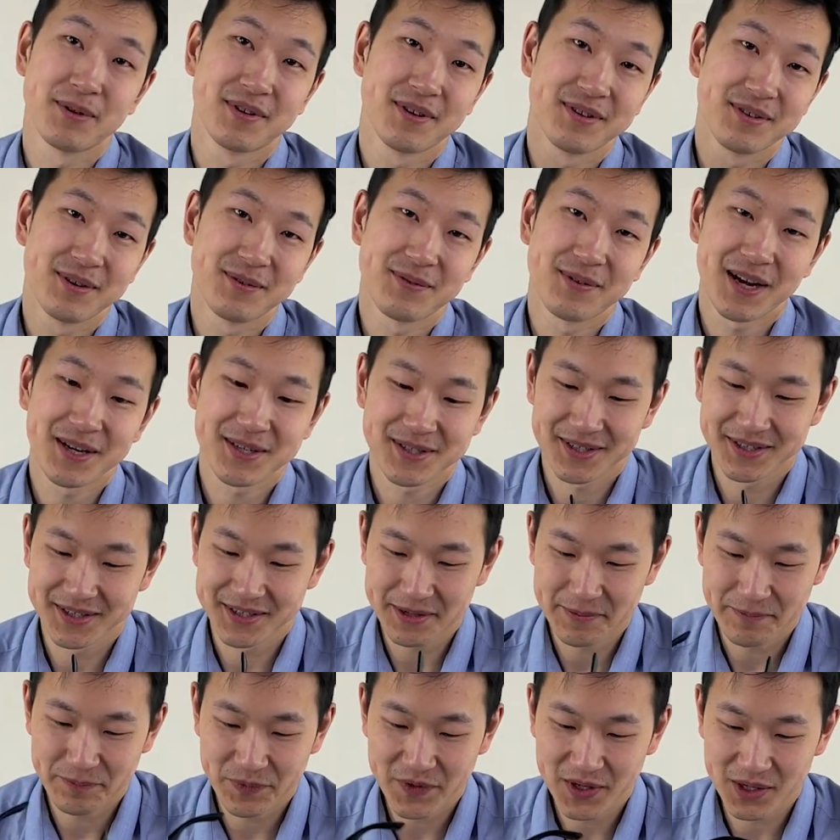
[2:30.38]
that they've
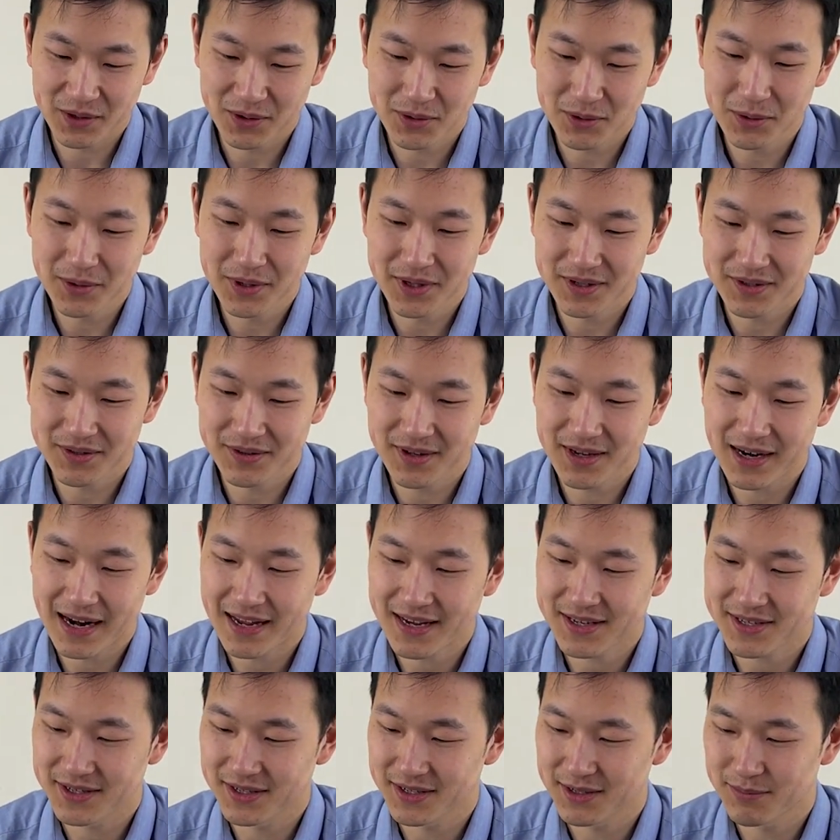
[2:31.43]
actually included the
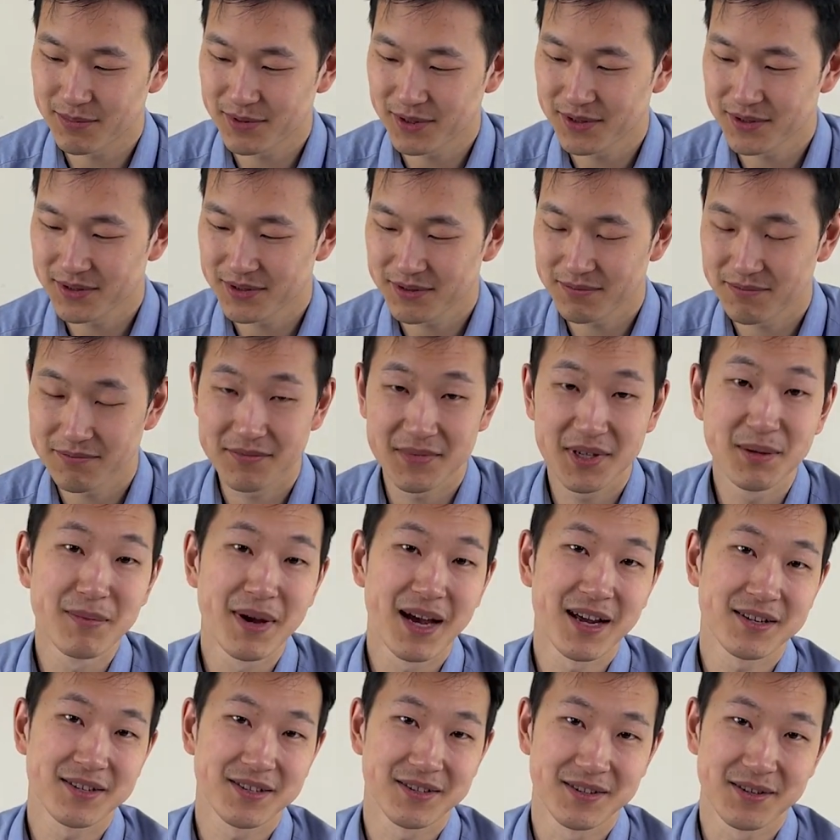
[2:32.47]
glasses, because
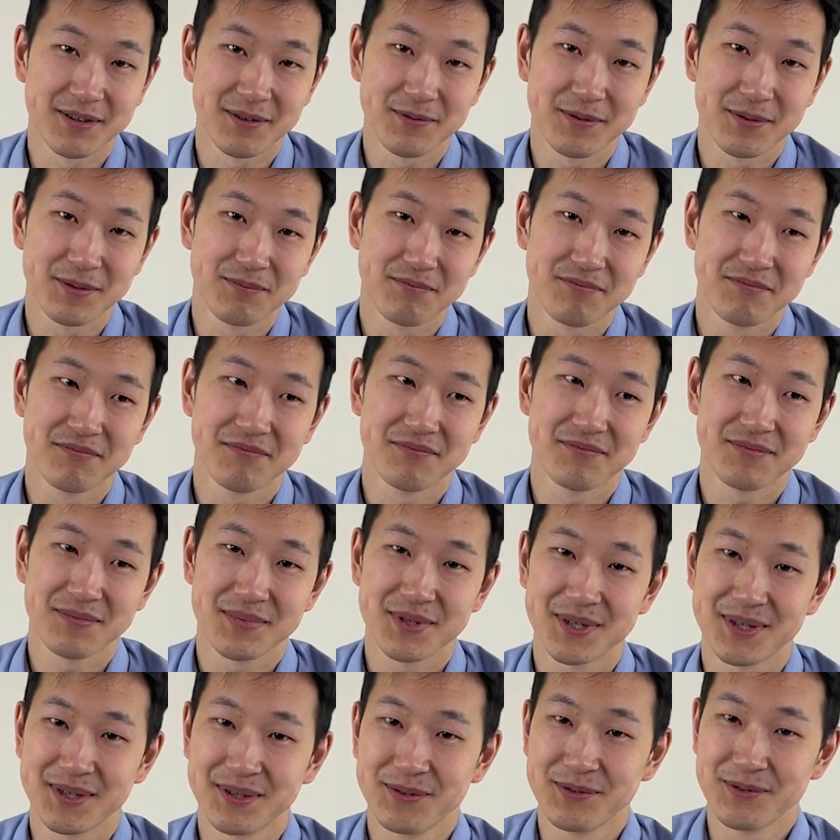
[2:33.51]
imagine if you
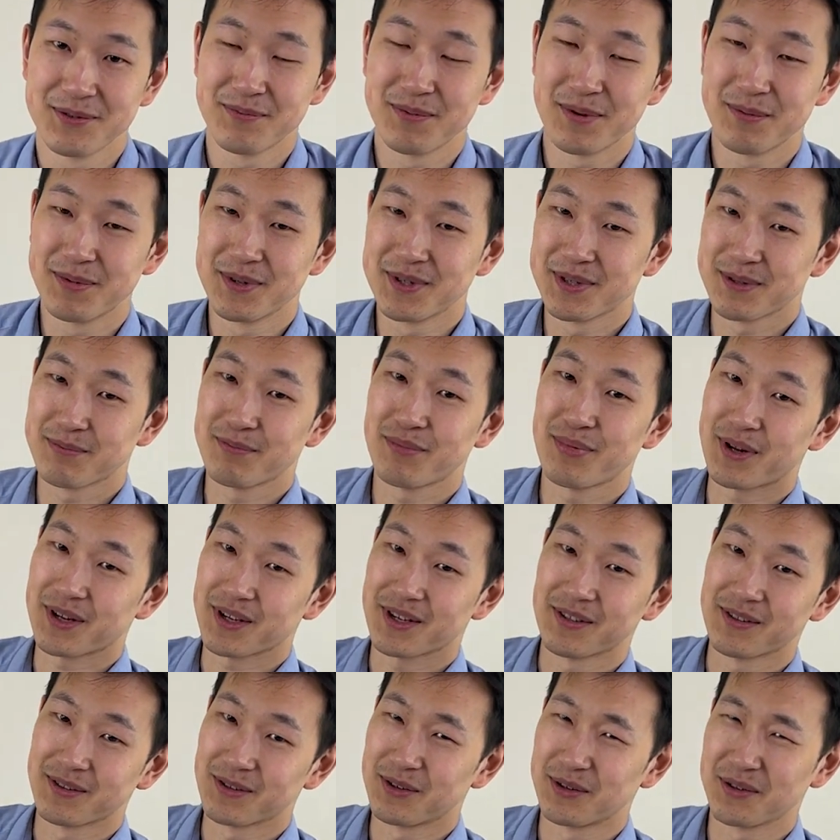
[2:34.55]
see lots of people just
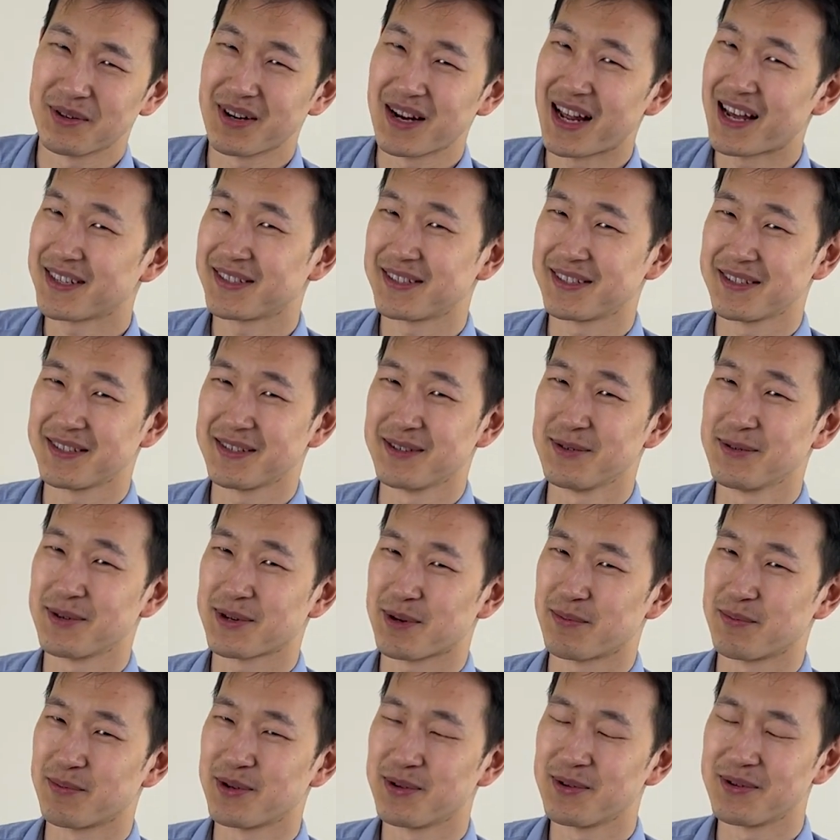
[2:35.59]
plugging their glasses into a
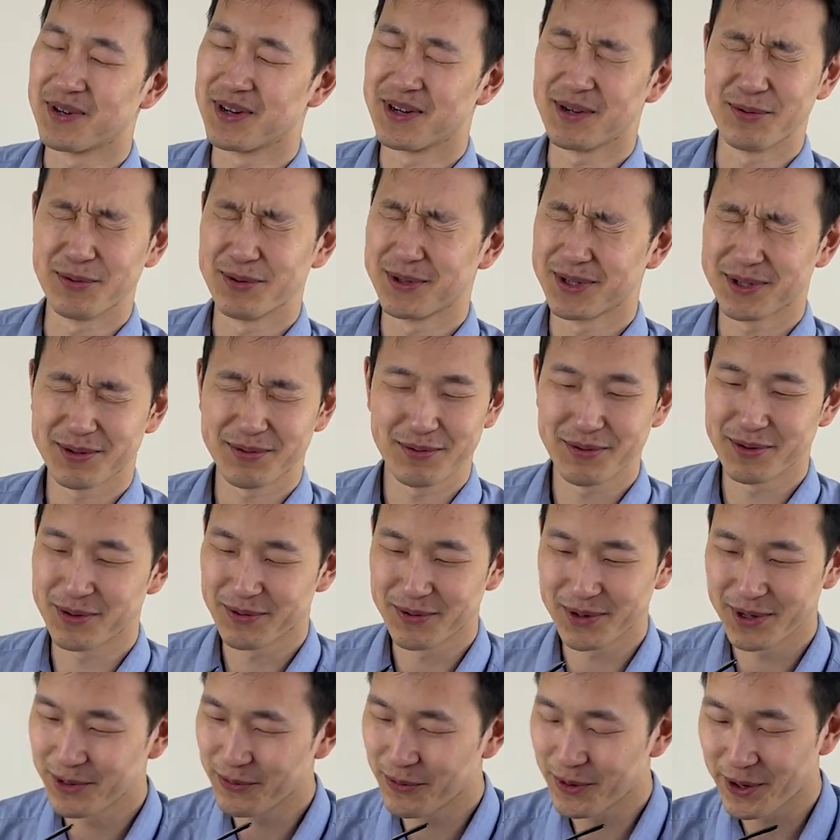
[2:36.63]
computer, it would just look
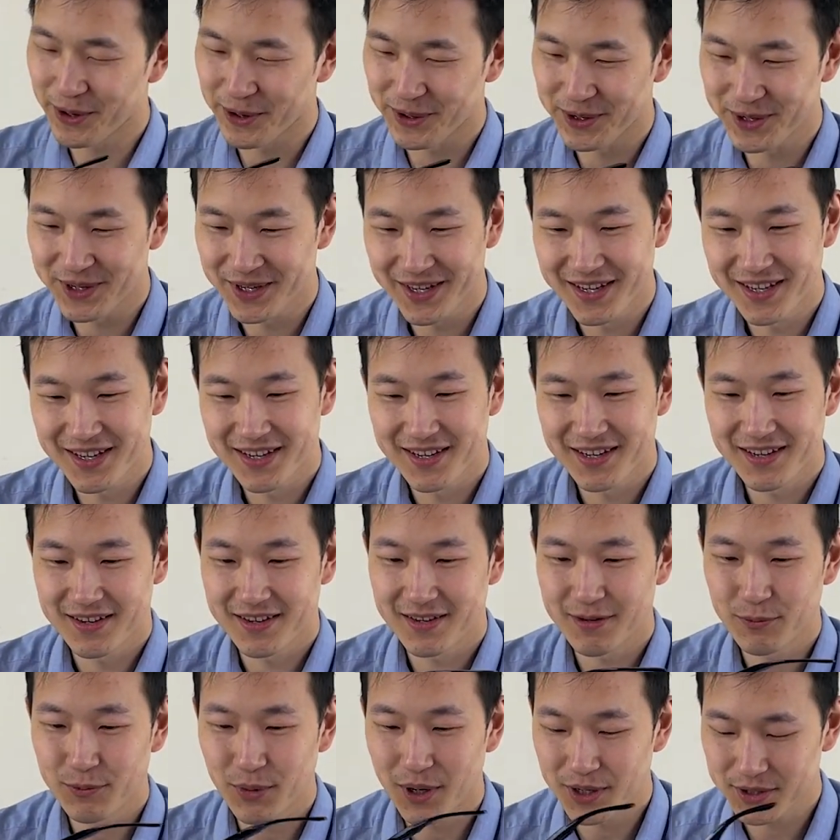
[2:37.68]
really weird.
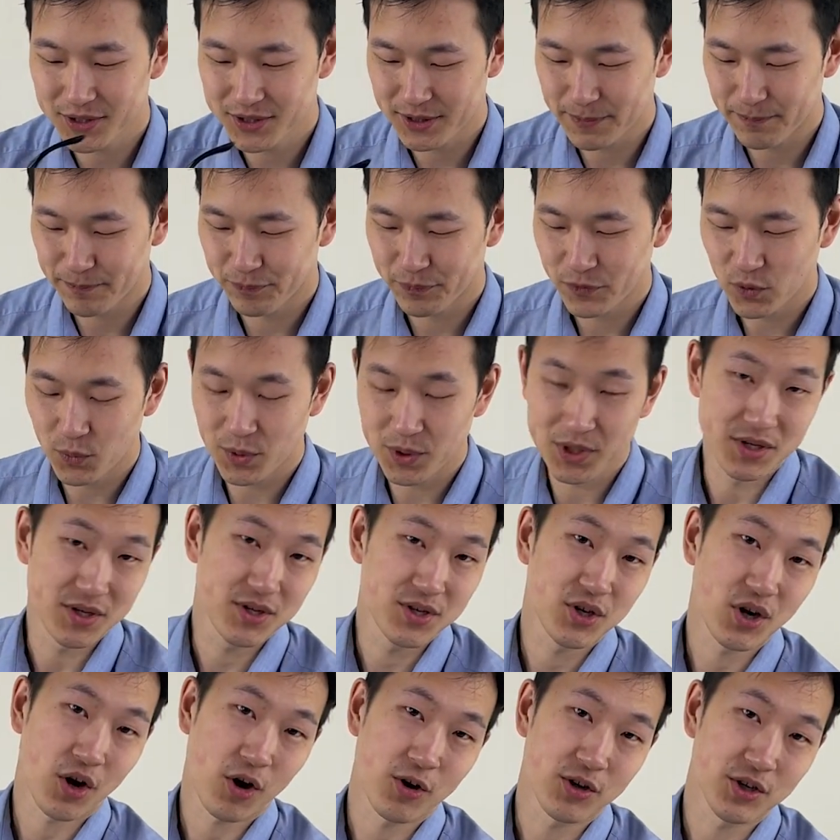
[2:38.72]
Whereas when it's
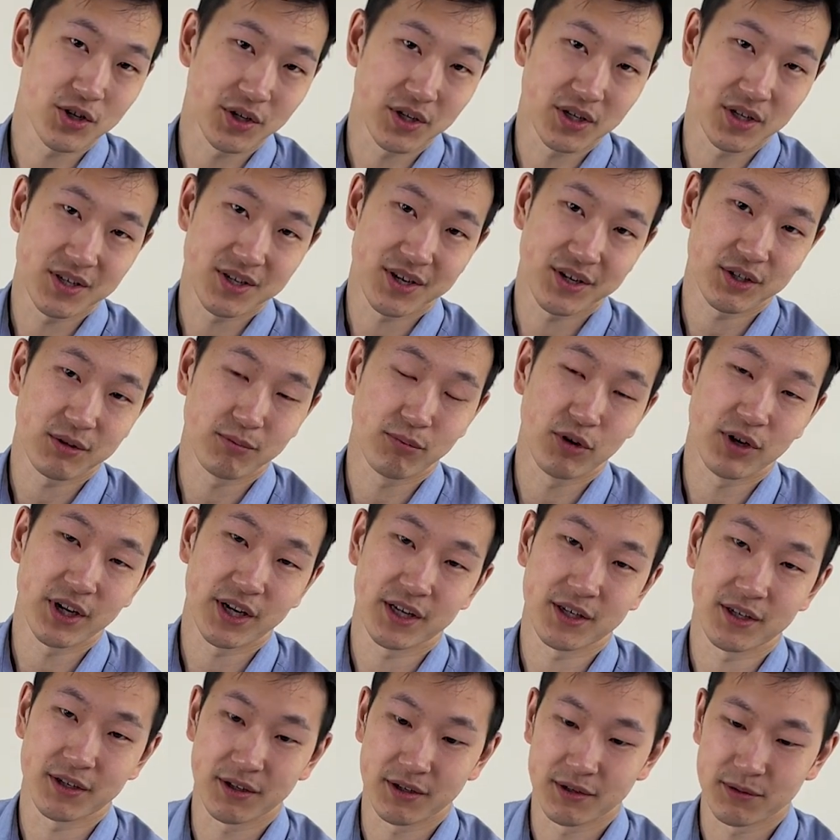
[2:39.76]
charging, it's actually
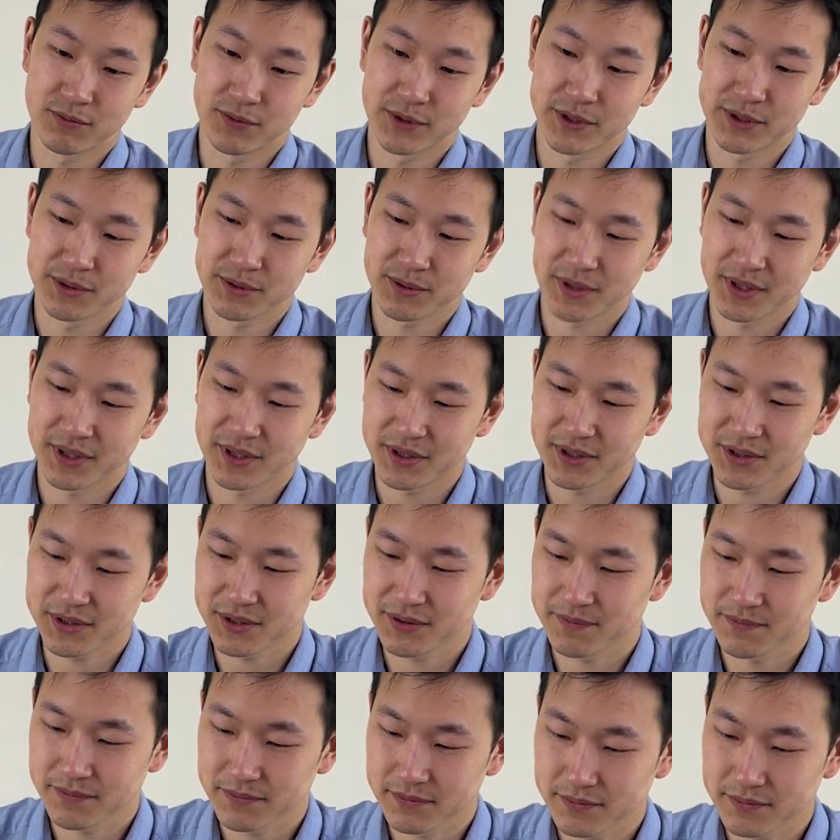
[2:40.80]
protected, which is quite nice.